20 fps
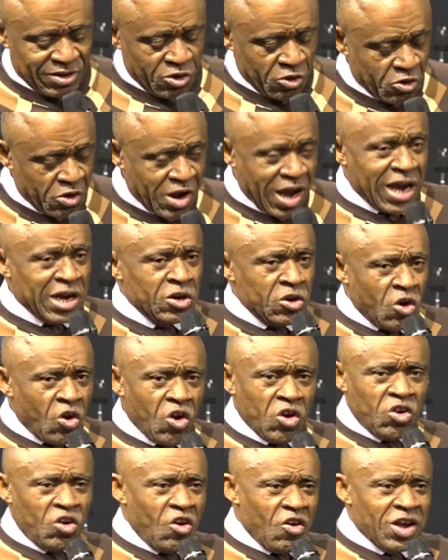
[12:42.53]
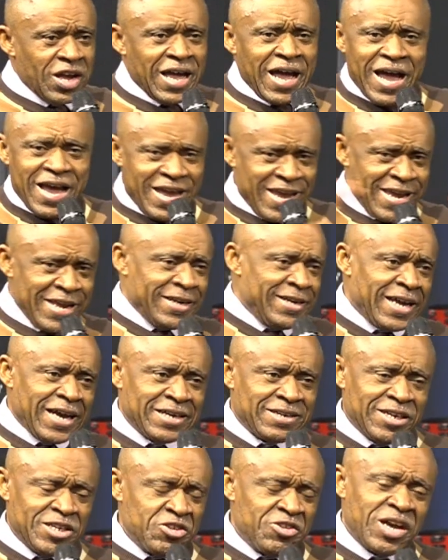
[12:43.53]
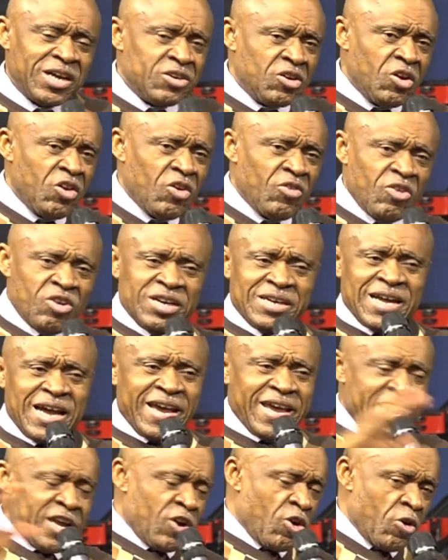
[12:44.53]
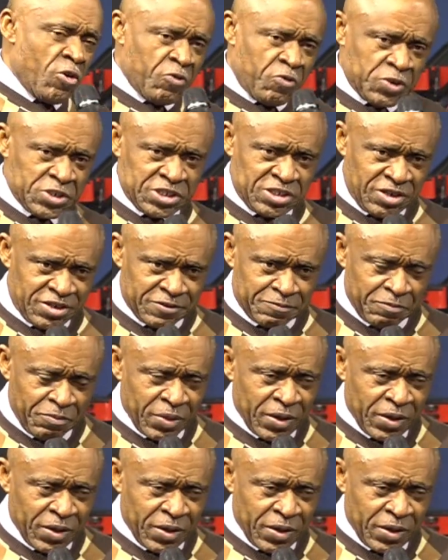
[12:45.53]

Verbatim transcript: You are no longer in darkness, you are no longer in confusion